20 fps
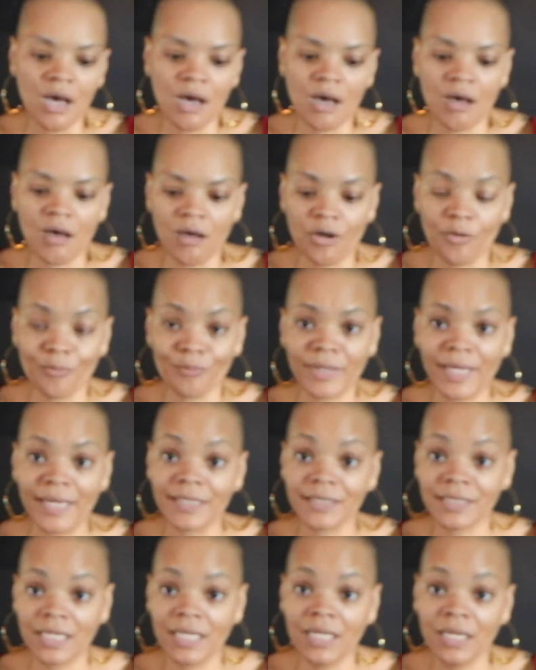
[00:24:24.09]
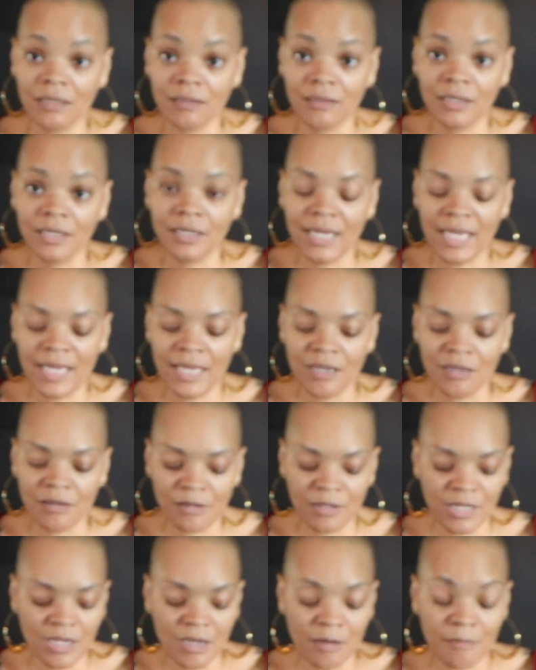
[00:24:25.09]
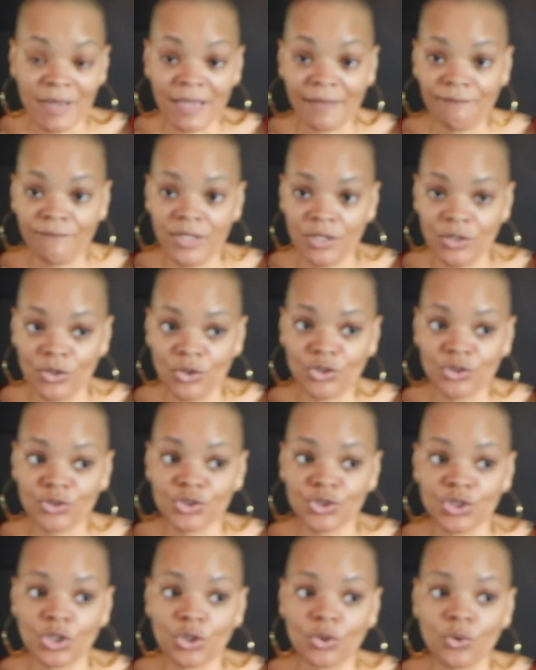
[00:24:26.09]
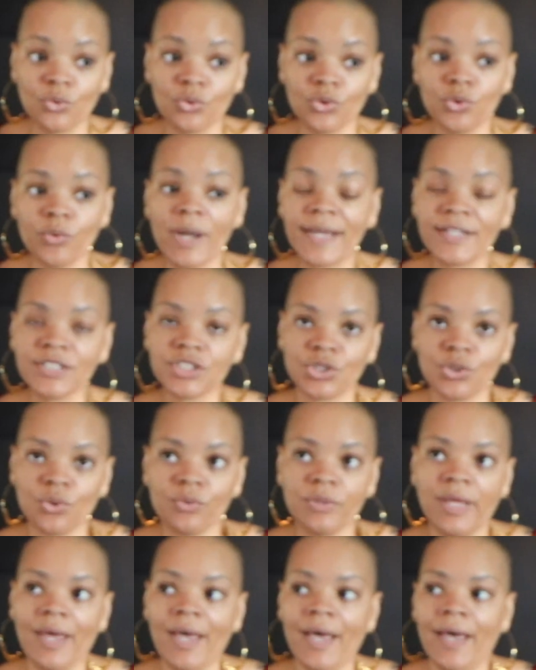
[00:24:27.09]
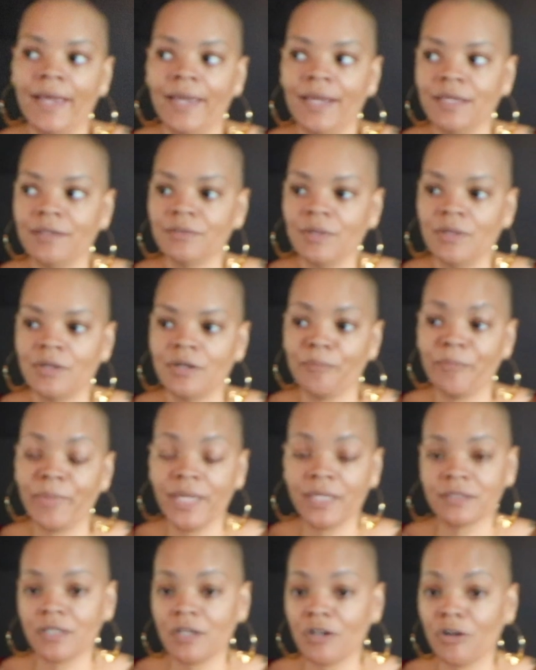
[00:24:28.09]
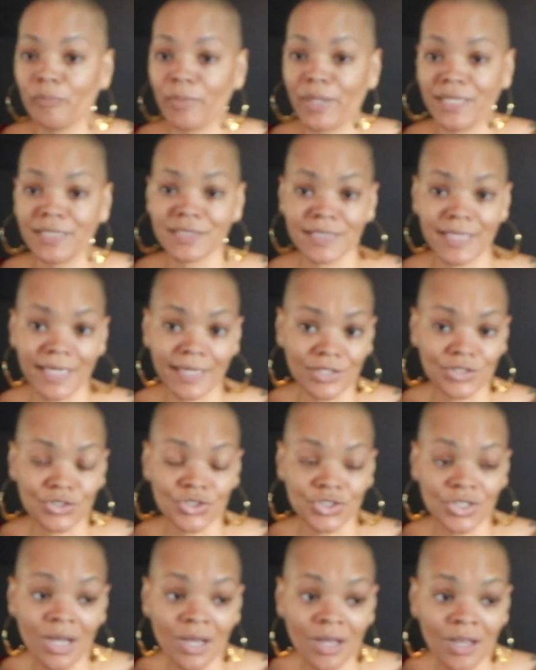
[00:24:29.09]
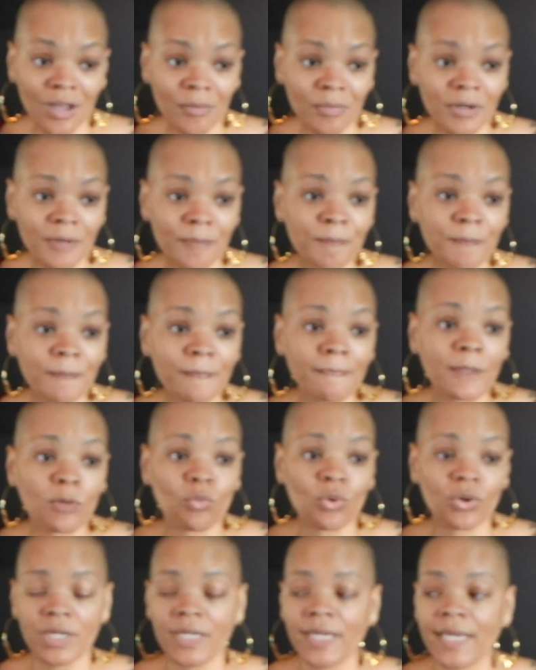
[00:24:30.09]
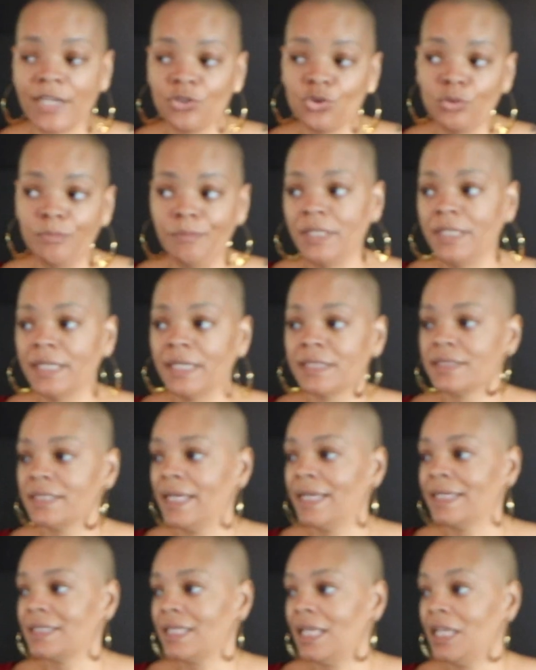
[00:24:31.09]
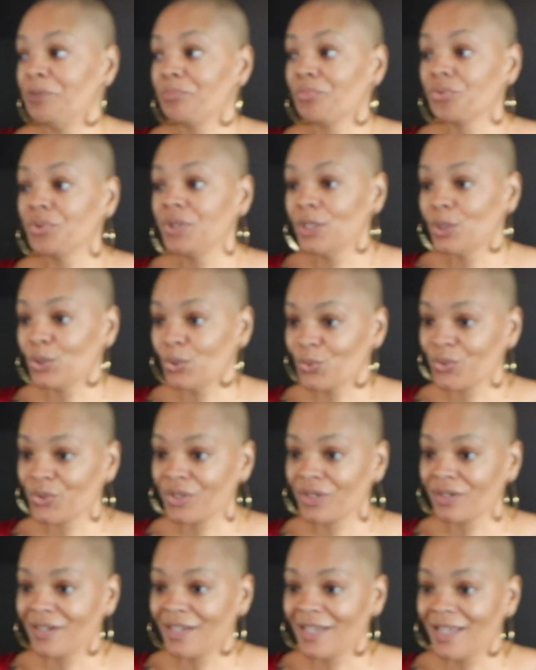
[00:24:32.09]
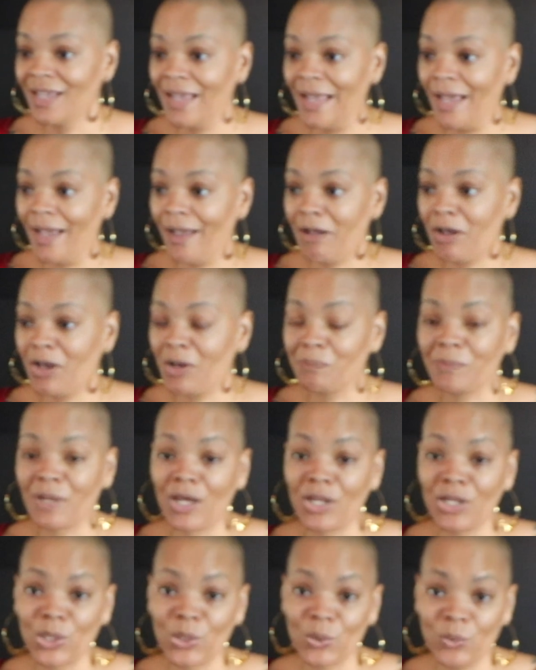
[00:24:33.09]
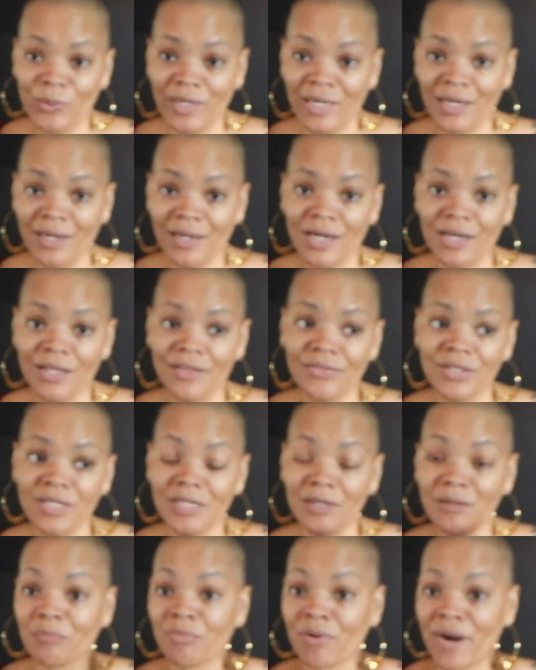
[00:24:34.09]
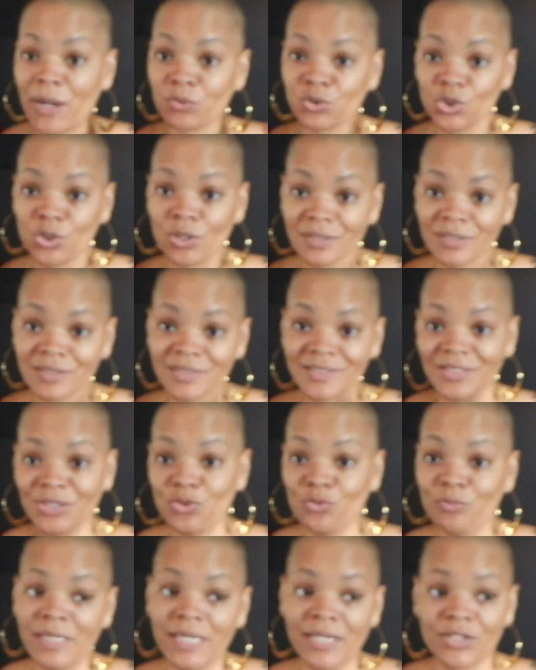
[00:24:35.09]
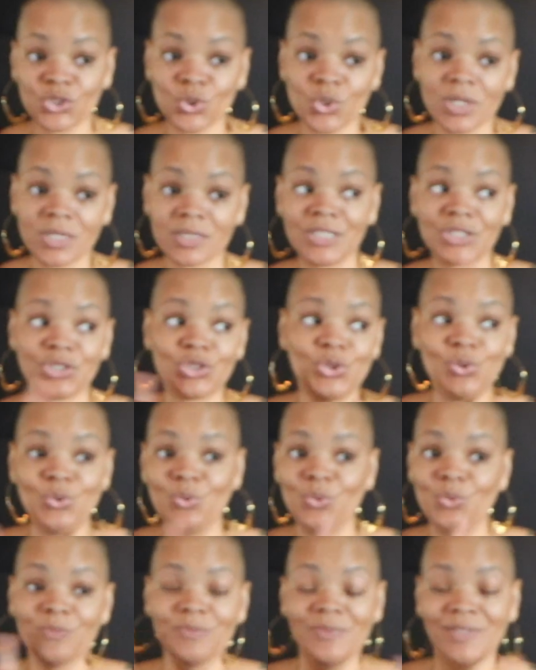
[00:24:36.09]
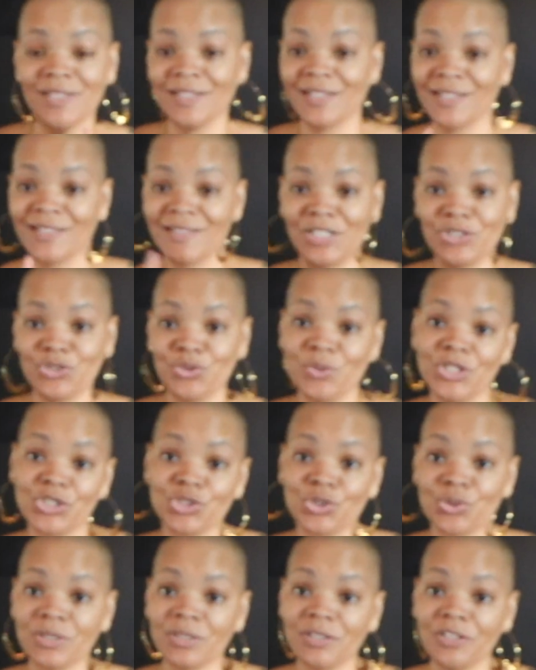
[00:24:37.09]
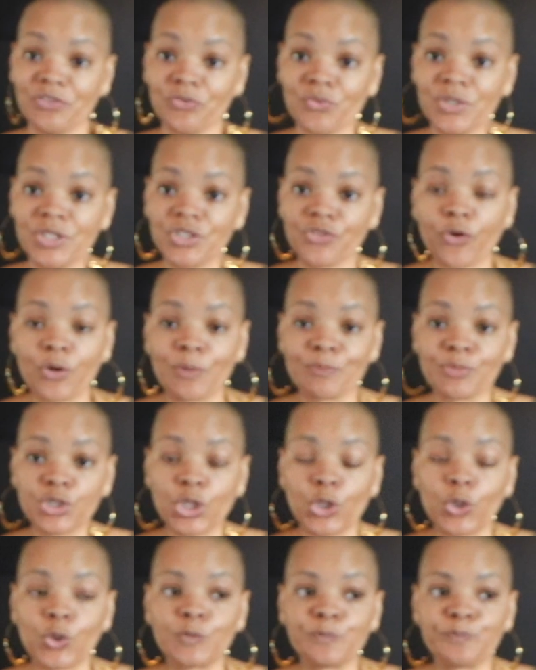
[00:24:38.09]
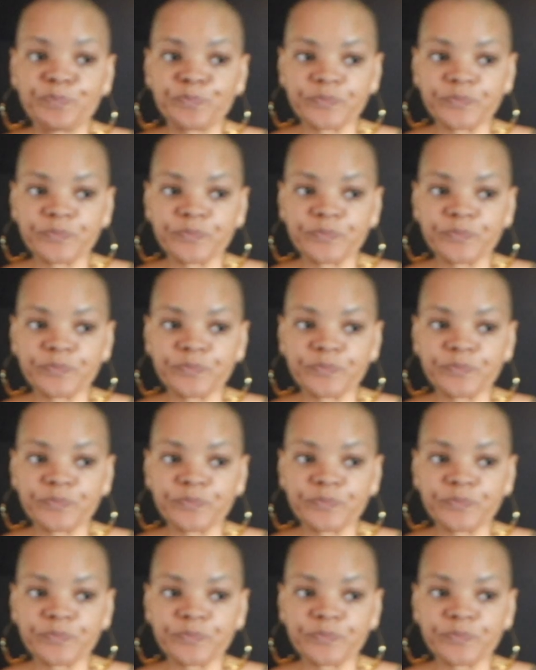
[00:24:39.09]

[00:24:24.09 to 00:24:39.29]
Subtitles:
like tingling in my fingers. So you guys know that I picked up a second job working at UPS as a preloader. Loading the brown trucks, the UPS trucks that you get your deliveries from. So